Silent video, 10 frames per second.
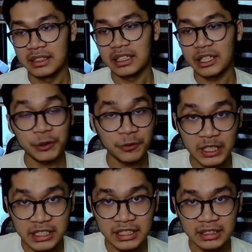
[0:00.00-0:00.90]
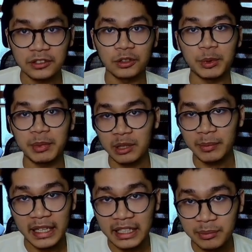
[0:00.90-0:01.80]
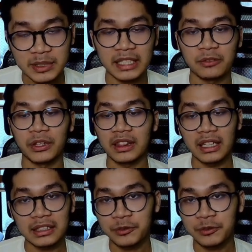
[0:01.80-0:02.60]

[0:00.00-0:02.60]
If you finish it, you'll be better by 80% with dative,